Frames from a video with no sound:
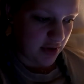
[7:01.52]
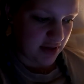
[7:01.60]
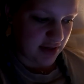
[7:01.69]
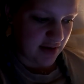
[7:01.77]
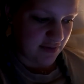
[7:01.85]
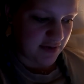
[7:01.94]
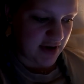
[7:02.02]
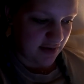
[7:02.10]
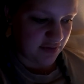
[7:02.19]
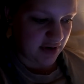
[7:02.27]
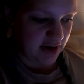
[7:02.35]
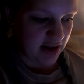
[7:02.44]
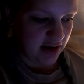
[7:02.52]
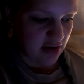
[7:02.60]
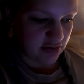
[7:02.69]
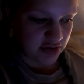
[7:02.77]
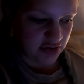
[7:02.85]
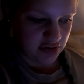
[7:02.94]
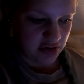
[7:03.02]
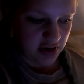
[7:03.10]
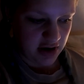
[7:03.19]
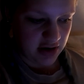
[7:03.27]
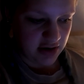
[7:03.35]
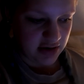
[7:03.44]
but they've definitely gotten
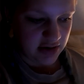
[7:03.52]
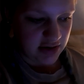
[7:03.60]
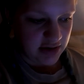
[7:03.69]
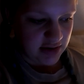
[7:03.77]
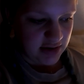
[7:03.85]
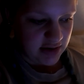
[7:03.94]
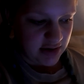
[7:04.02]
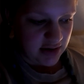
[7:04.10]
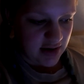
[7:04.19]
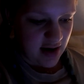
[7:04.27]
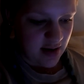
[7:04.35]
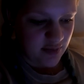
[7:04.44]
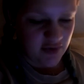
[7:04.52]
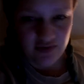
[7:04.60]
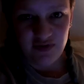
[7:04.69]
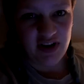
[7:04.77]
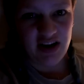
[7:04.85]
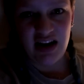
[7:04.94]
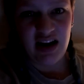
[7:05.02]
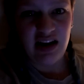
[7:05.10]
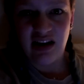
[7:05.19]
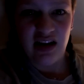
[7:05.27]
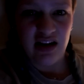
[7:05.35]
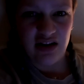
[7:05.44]
stronger. I'm not feeling
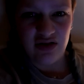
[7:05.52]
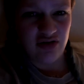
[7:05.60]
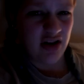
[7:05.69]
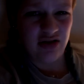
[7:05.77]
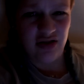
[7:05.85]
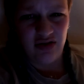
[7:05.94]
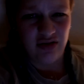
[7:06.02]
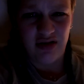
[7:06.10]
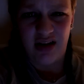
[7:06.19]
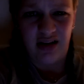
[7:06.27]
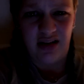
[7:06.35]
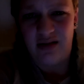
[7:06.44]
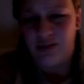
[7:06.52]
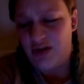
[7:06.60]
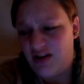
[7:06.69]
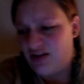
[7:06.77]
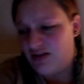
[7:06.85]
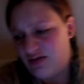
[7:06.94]
any like contractions or anything, which